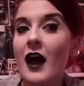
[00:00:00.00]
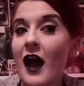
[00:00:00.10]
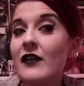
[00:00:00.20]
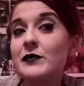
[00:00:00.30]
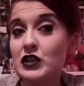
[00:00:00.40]

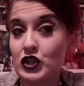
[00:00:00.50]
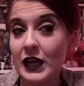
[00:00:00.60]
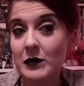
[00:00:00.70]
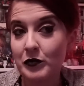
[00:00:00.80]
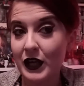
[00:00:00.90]
I've been
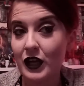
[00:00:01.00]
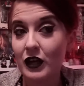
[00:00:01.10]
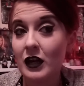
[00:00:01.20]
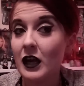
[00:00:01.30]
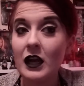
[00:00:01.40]
drinking
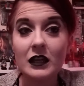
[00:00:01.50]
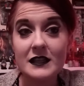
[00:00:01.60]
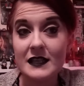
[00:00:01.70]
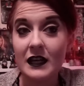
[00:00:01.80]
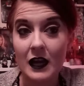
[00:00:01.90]
beer and
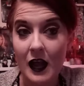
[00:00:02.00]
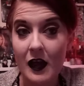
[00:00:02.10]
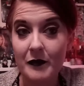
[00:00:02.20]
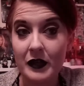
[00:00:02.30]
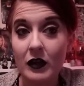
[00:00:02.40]
listening to
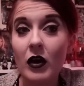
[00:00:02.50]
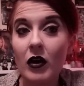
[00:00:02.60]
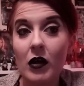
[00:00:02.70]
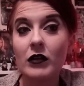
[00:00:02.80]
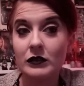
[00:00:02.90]
ABBA
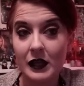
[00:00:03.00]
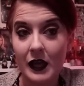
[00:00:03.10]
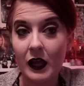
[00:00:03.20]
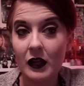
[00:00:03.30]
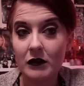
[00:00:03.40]
all
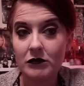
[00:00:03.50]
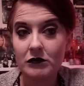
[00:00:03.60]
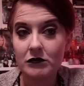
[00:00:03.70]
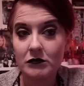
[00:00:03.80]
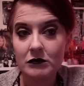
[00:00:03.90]
day.
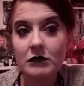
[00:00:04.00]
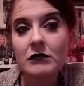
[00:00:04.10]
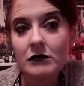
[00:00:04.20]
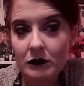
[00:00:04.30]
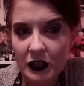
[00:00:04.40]

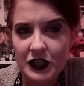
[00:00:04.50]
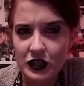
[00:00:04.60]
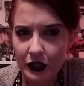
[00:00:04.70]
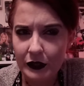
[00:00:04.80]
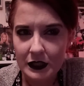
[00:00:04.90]
Let's
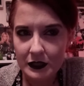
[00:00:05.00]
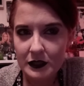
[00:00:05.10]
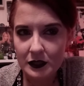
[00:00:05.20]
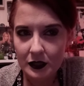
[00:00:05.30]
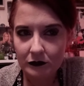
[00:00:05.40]
do this.